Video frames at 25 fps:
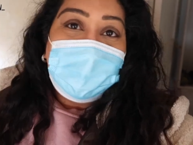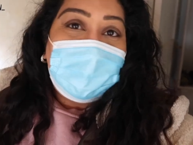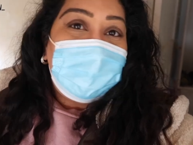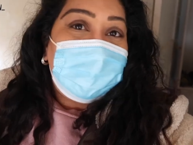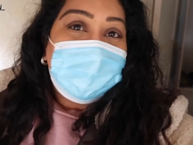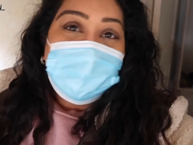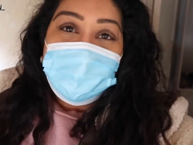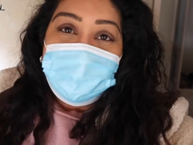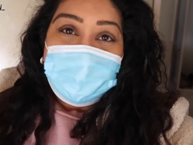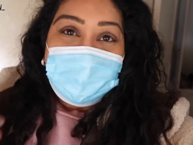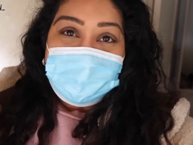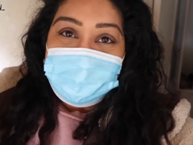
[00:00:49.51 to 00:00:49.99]
It
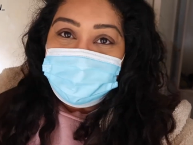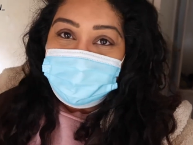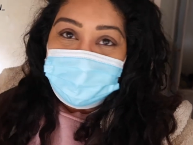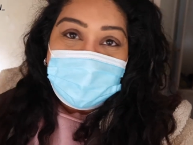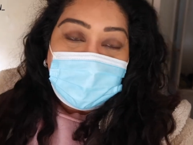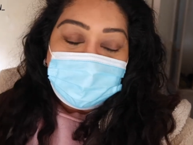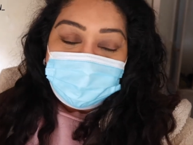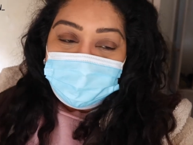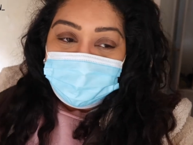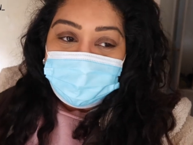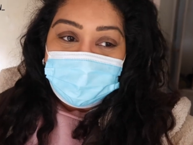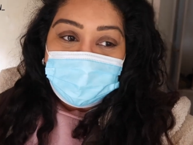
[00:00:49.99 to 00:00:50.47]
was always
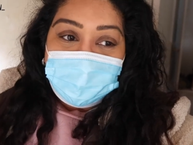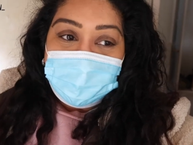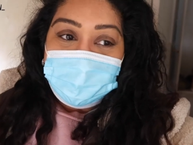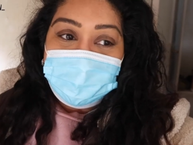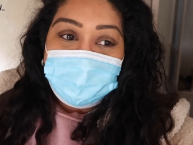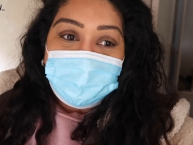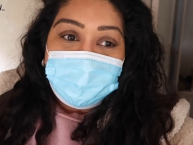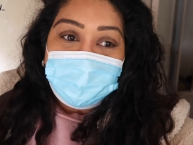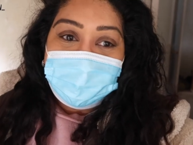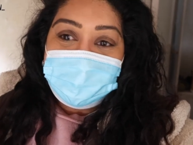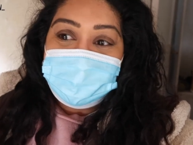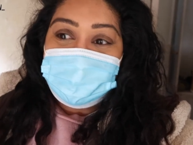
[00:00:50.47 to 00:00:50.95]
never very
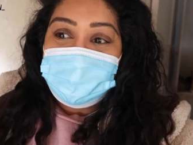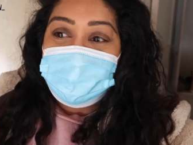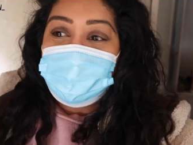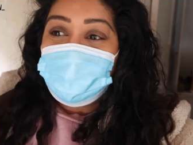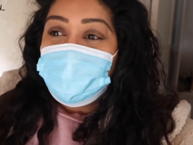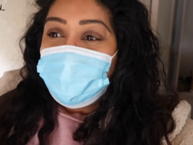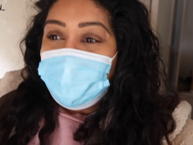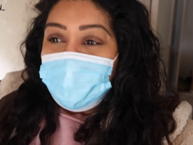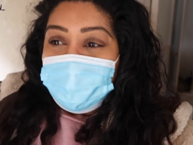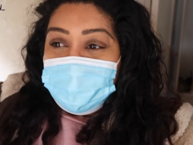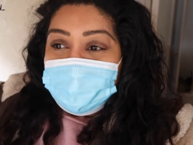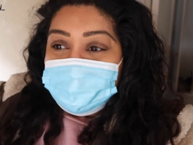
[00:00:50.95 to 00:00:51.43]
nice. The
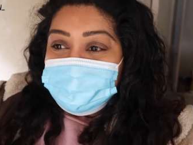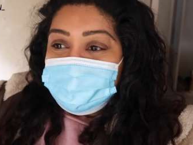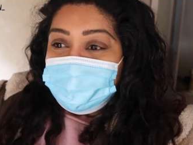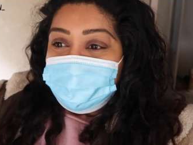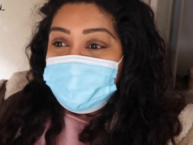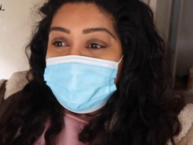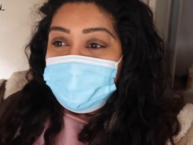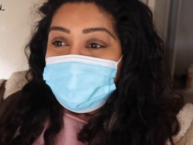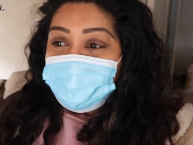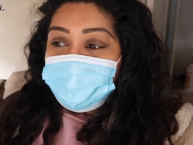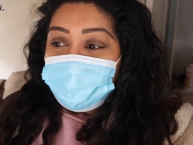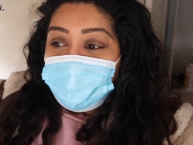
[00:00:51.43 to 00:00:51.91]
toilet's a
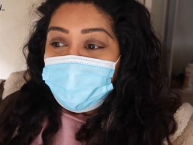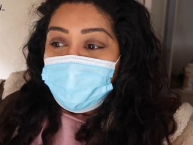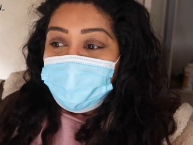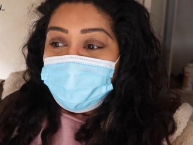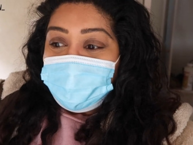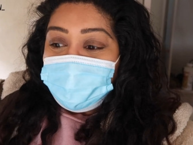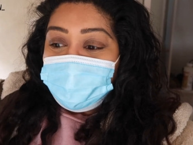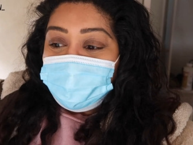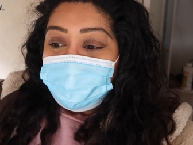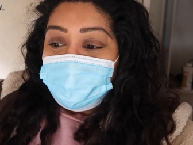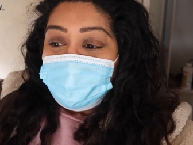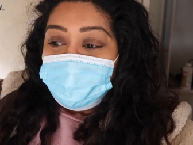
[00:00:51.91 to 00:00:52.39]
bit
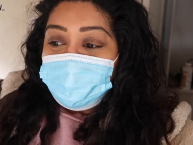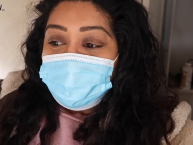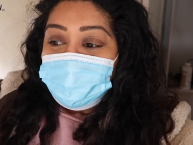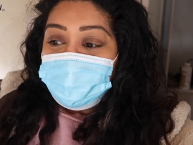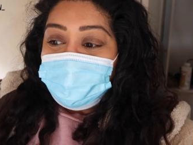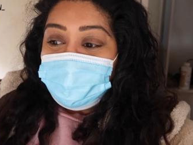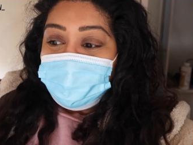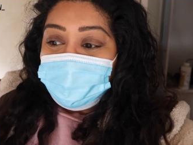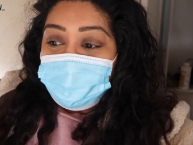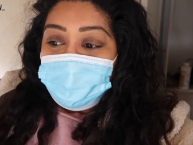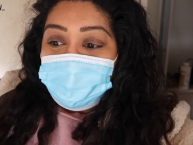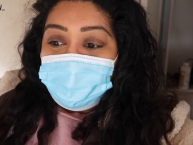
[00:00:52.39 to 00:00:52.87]

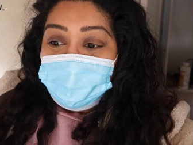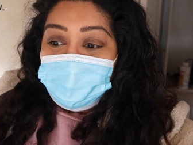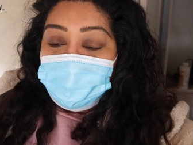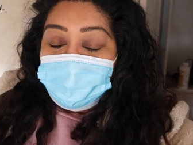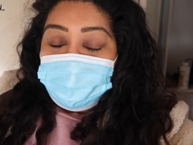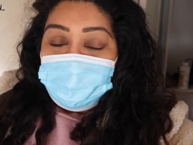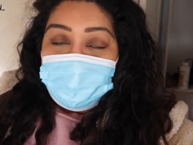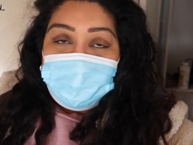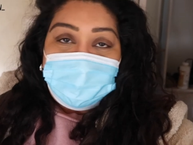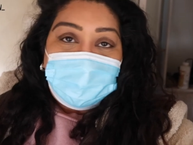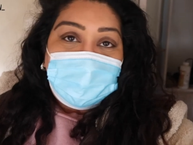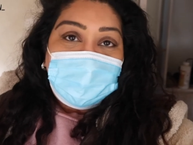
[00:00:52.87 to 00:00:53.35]
broken.
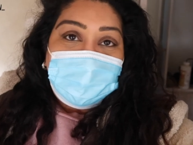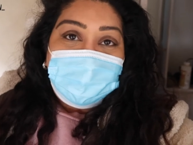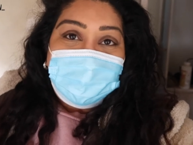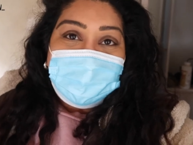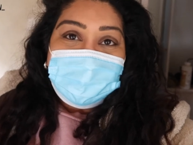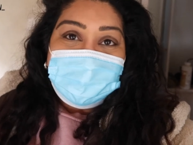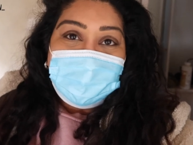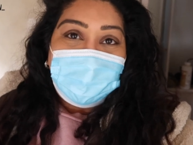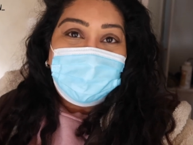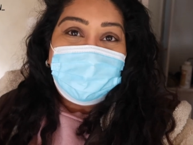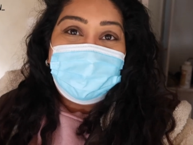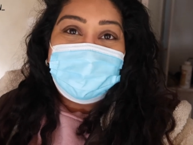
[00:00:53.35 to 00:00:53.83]
The
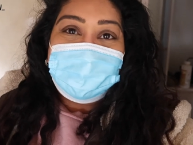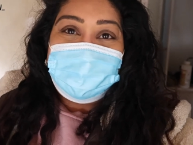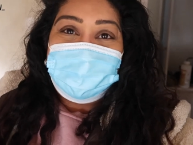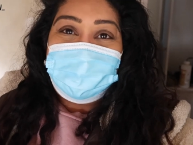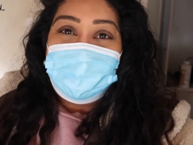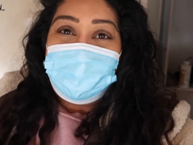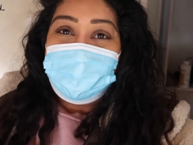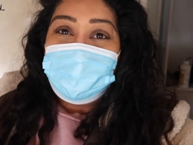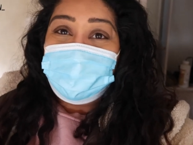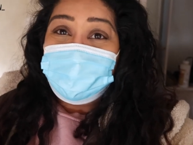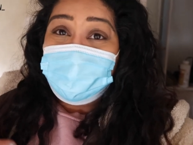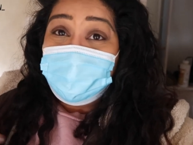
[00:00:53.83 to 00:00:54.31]
previous owners
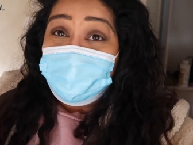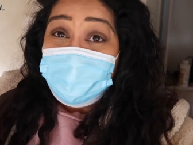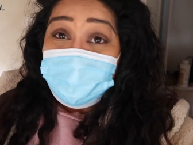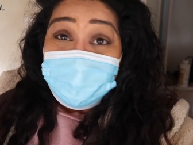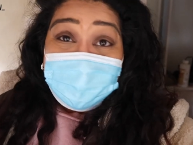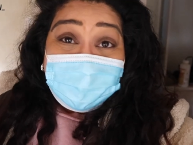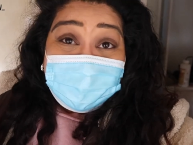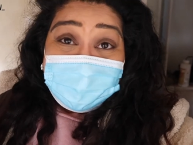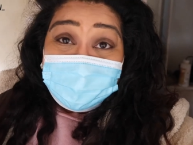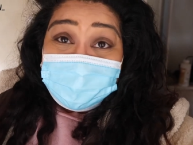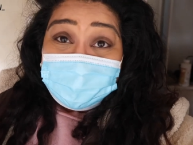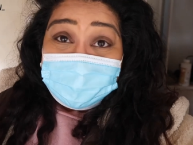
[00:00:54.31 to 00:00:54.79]

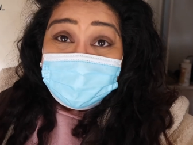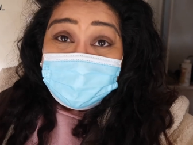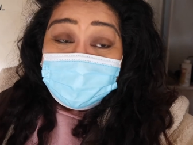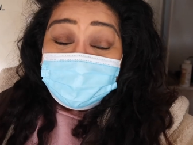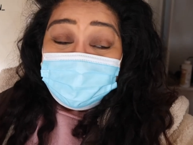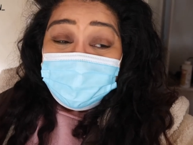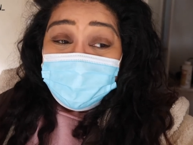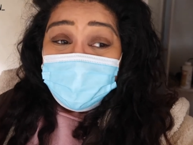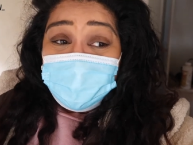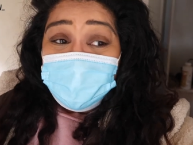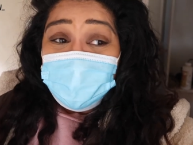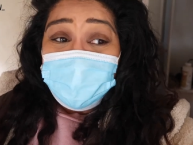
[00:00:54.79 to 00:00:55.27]
probably didn't
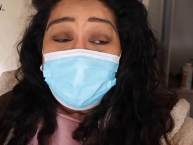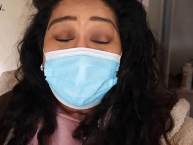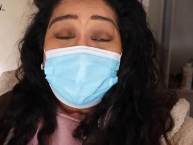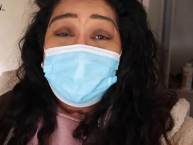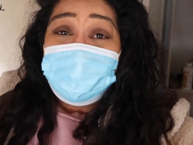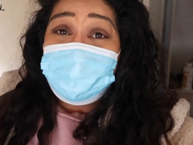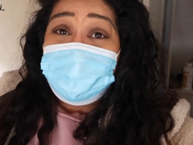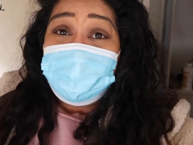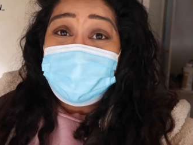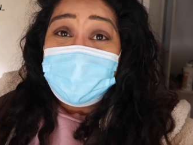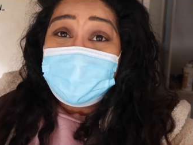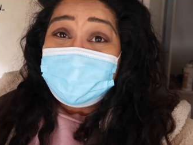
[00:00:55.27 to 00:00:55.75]
clean the
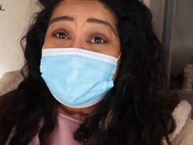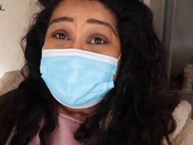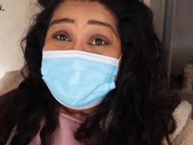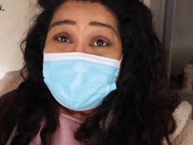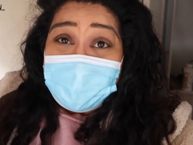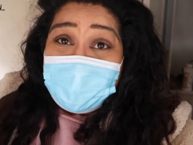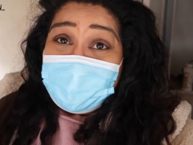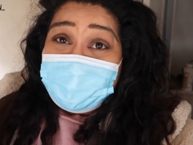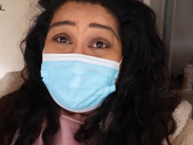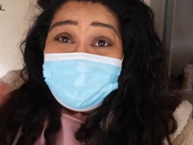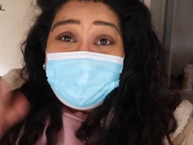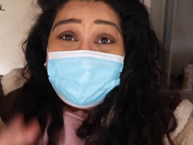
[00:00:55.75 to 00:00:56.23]
toilet for about
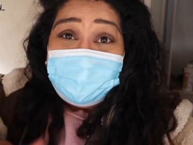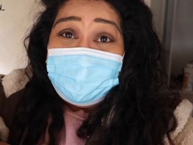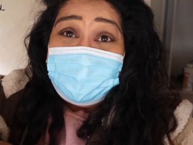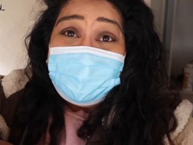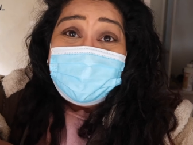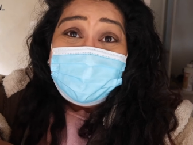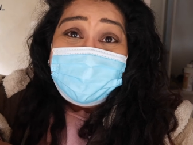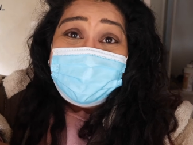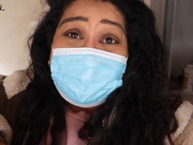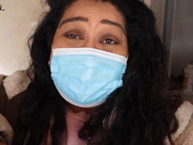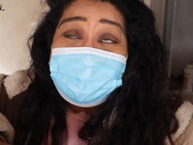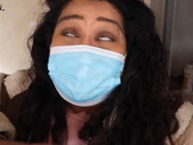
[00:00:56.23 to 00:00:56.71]
10
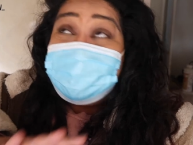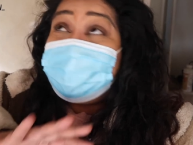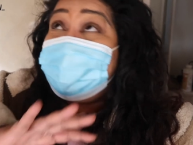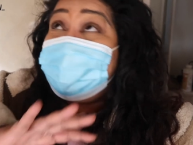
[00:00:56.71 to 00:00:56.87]
years.